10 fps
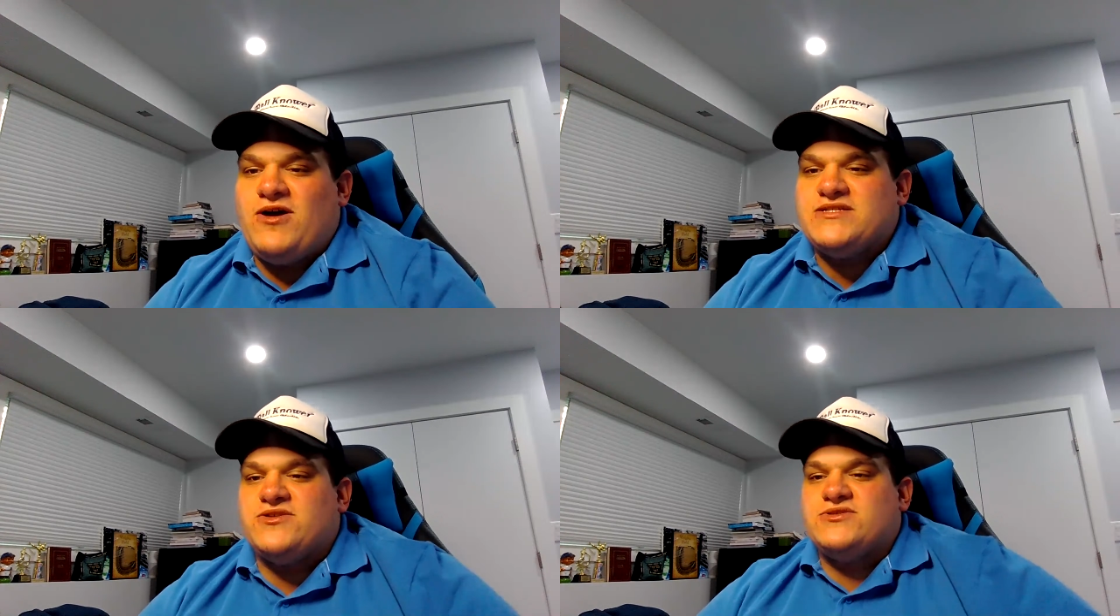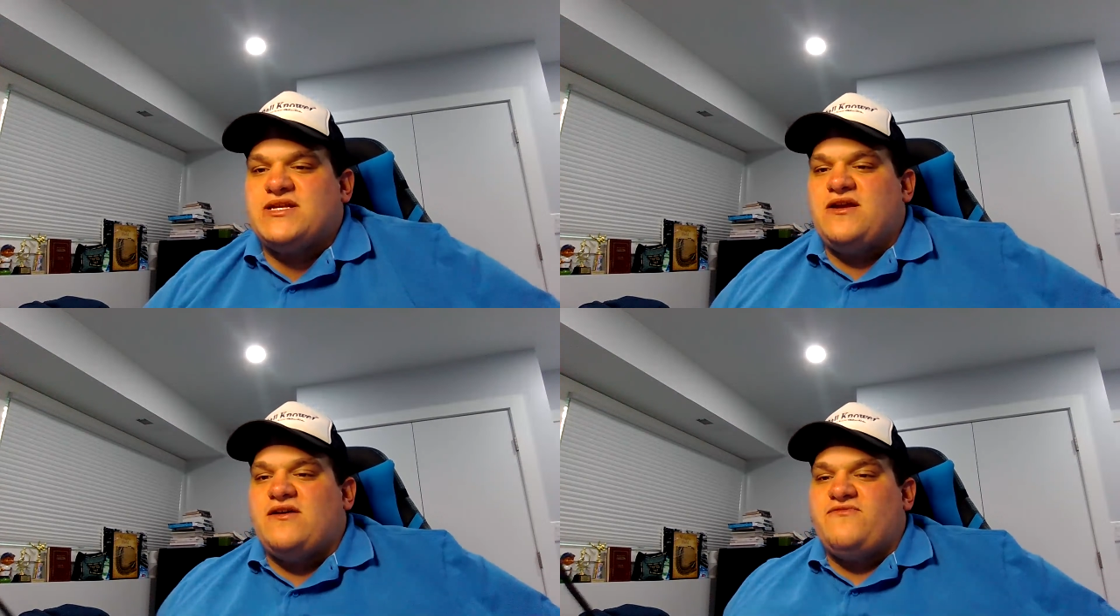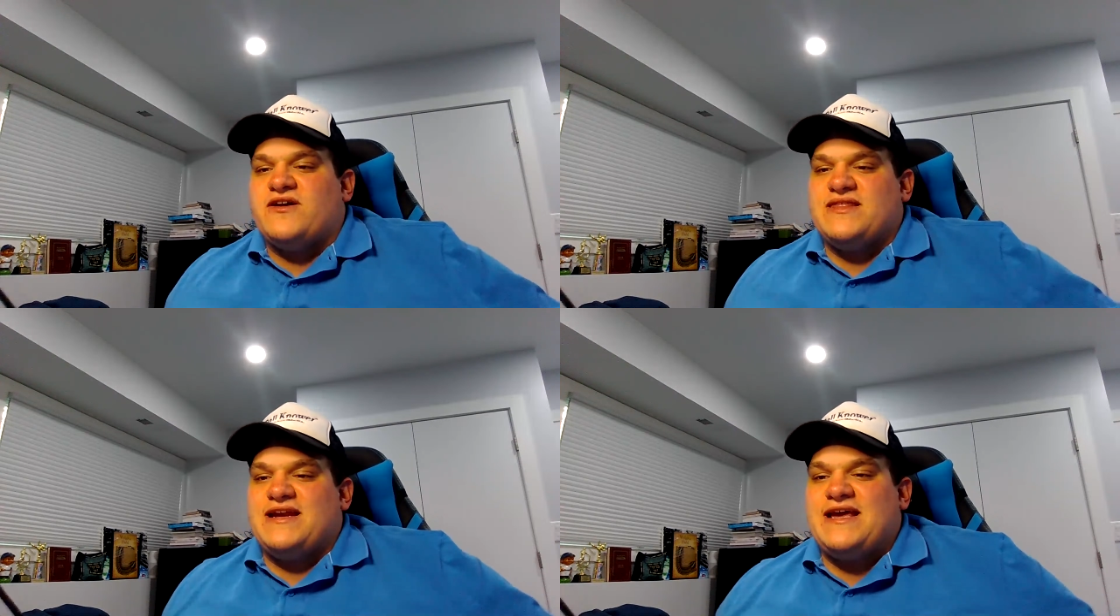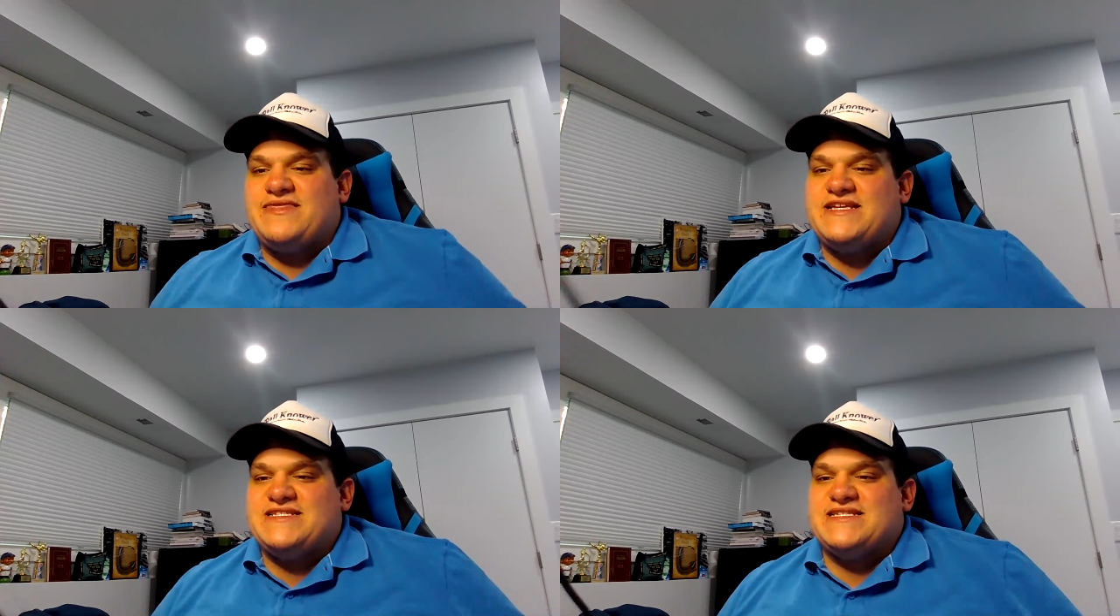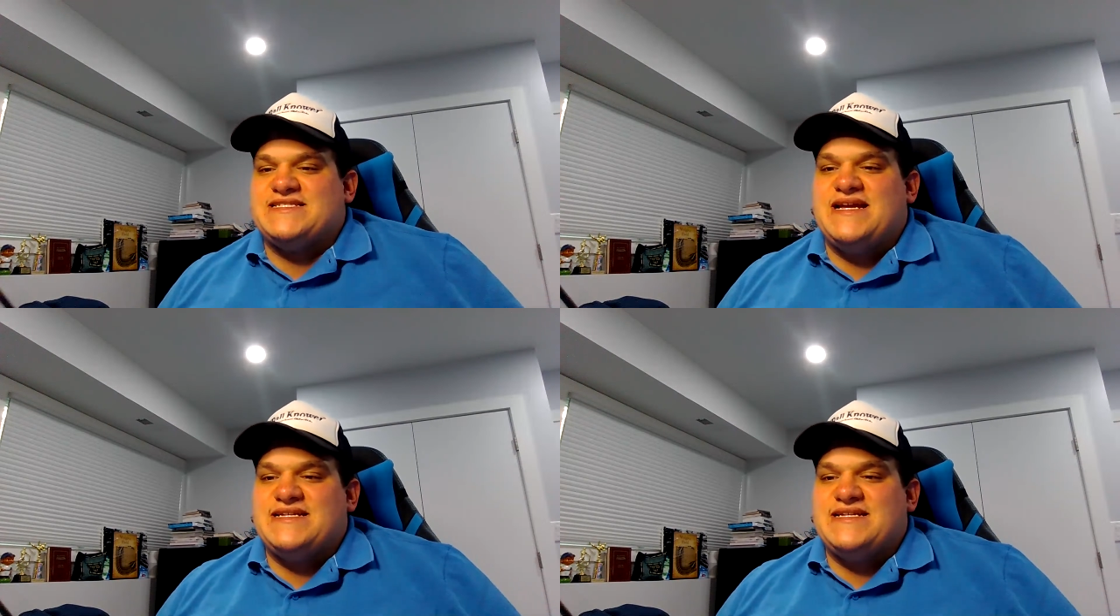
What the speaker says: Juan Soto's leadoff walk in the ninth is his